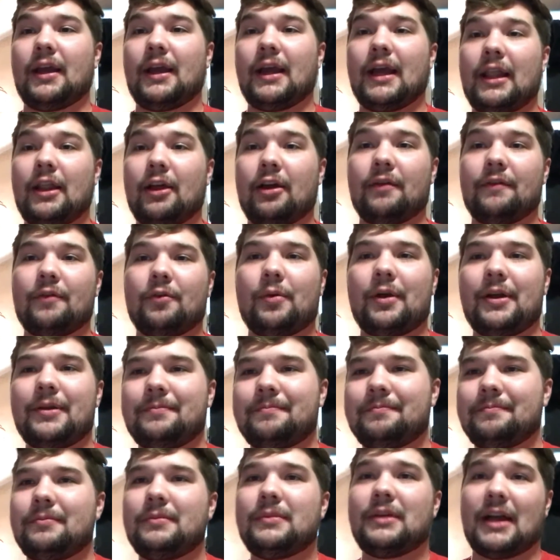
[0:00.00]
Hello everyone,
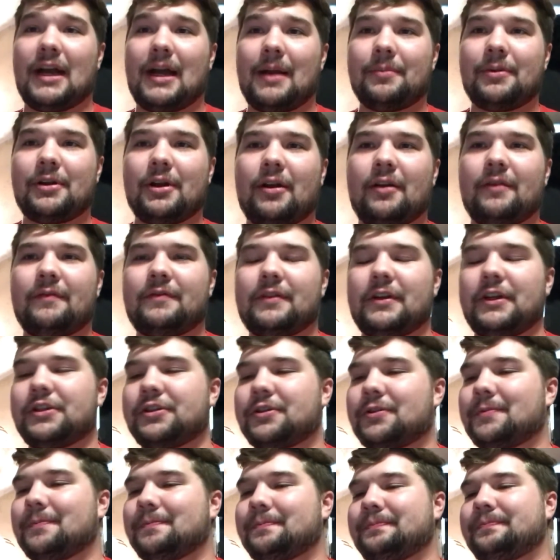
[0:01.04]
I'm Colin Fraser.